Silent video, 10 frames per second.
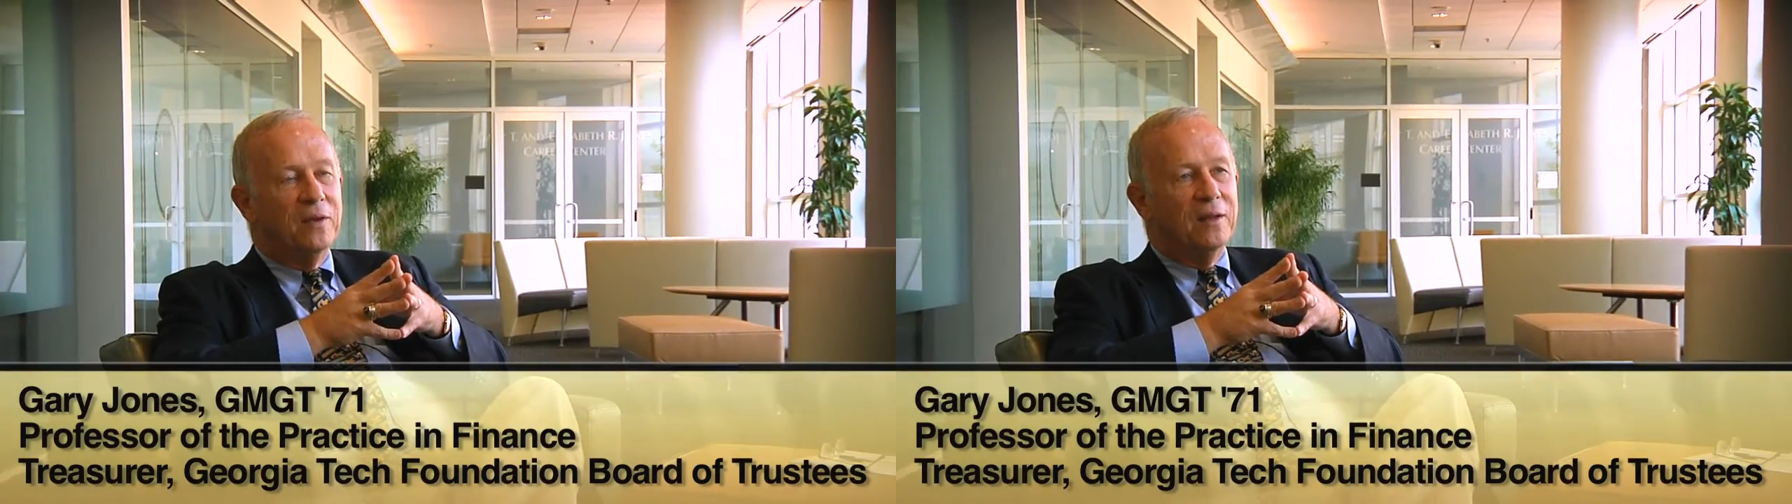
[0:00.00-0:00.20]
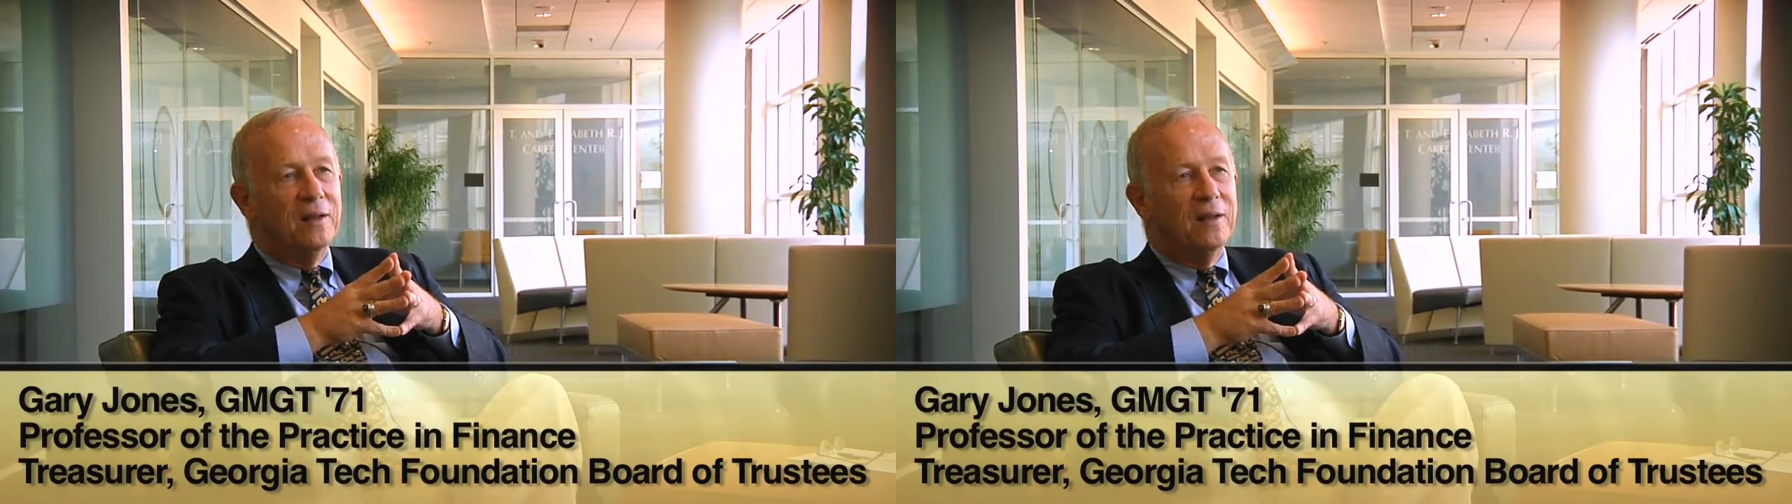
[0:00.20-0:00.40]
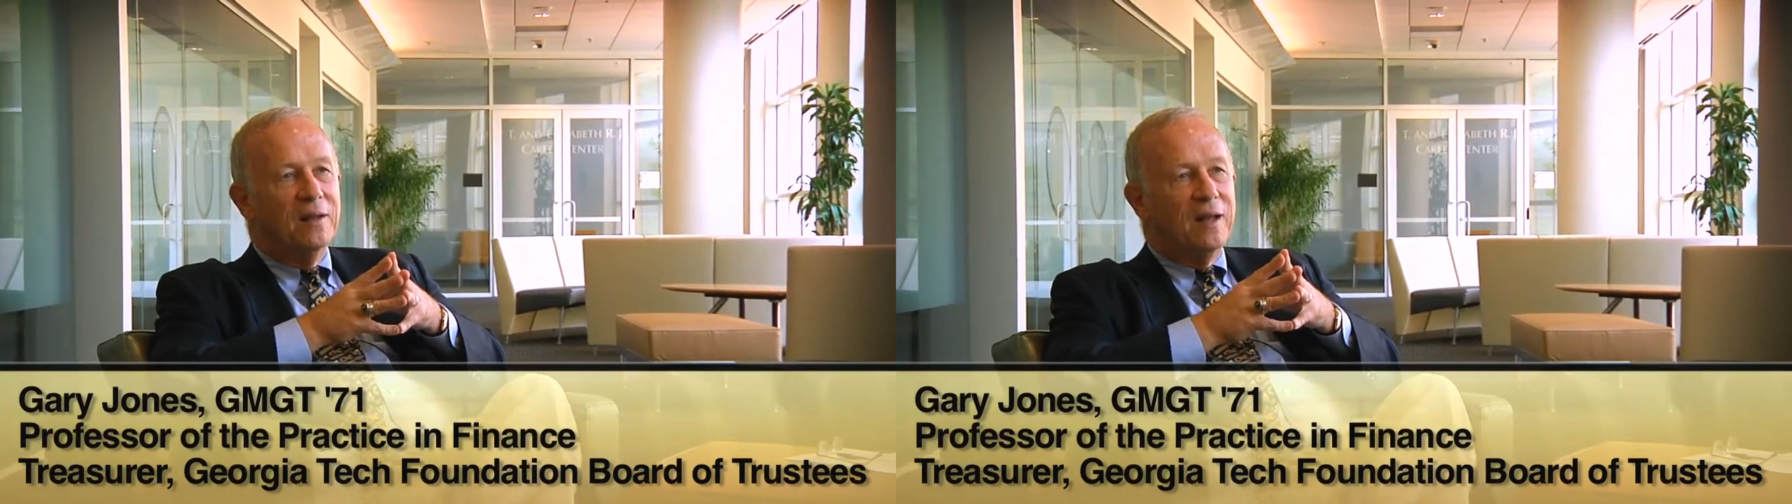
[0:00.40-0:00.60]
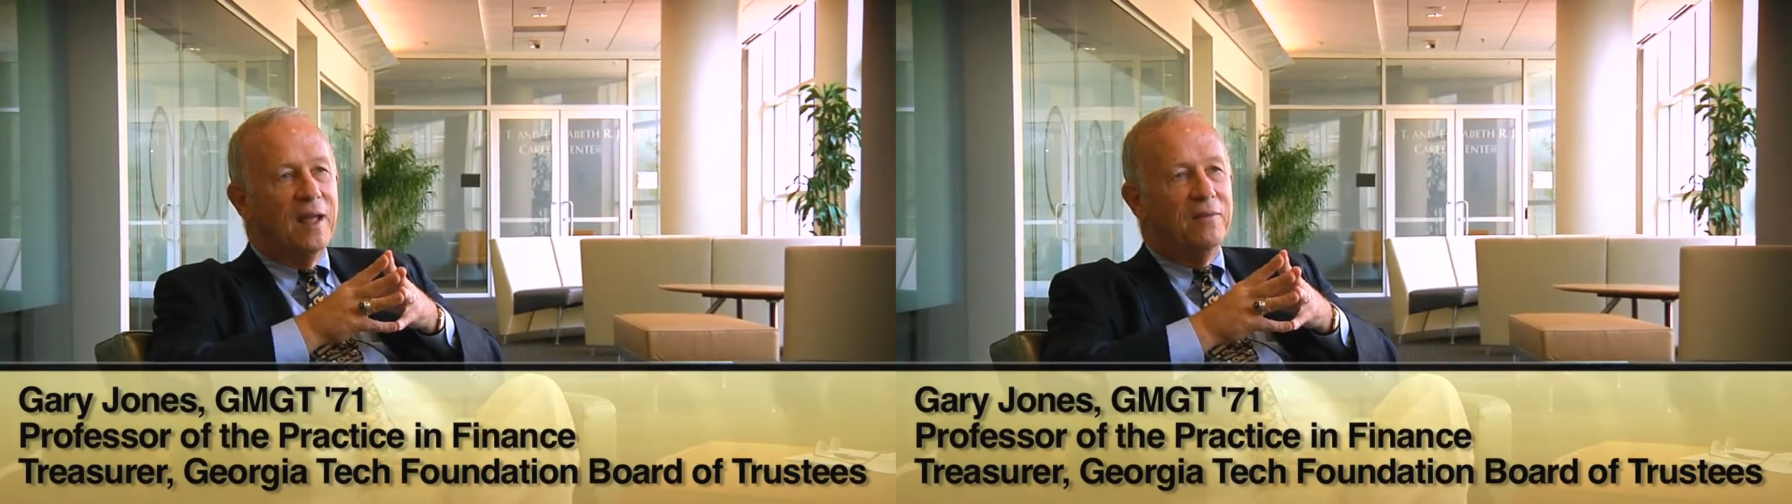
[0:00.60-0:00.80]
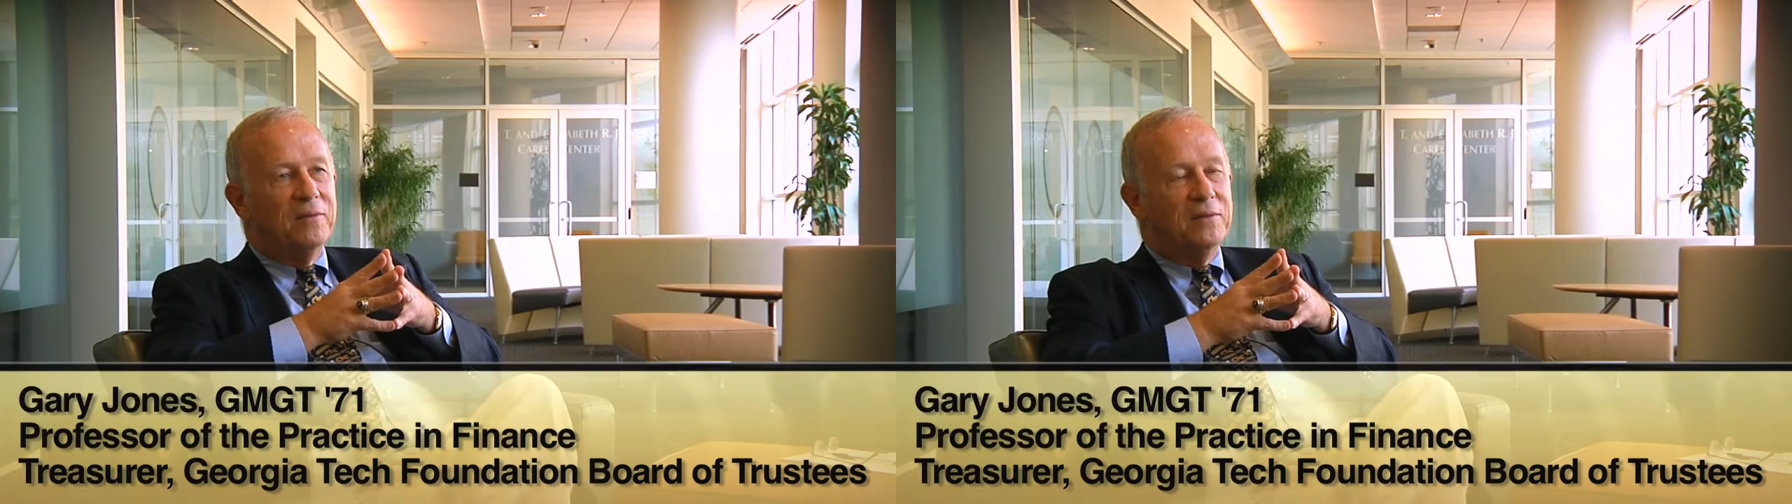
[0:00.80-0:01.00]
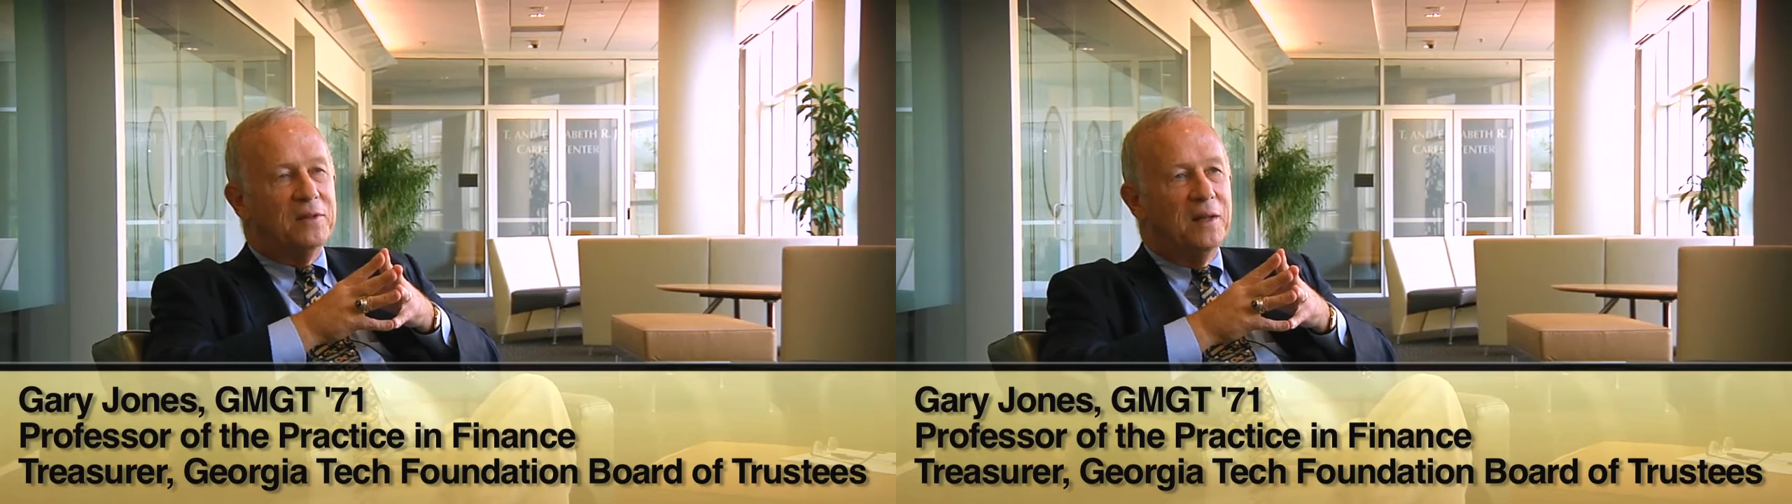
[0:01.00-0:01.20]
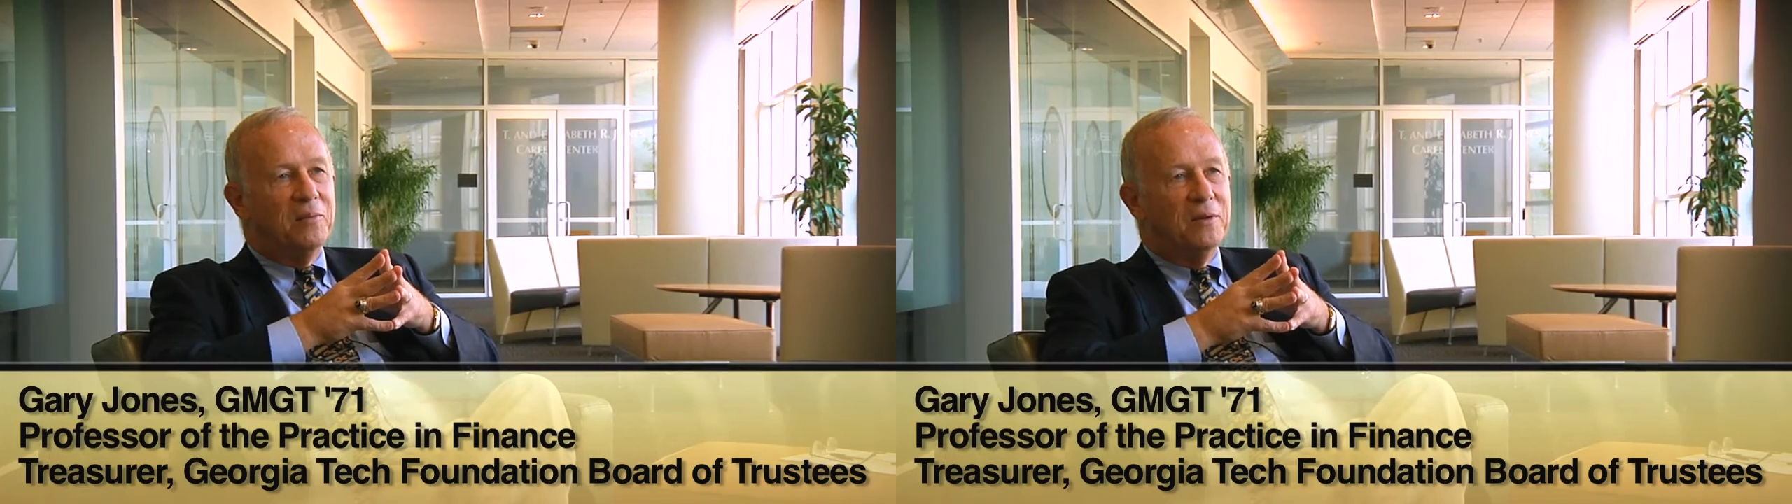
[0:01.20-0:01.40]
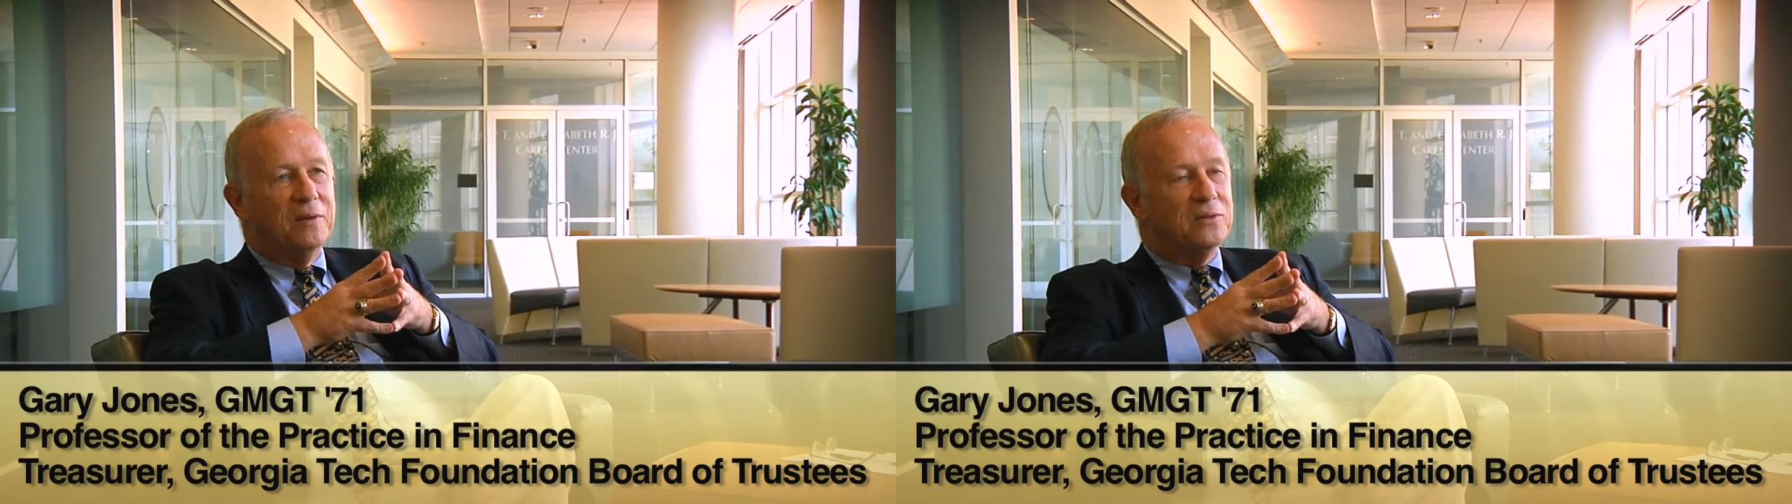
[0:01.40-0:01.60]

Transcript: And to have his name on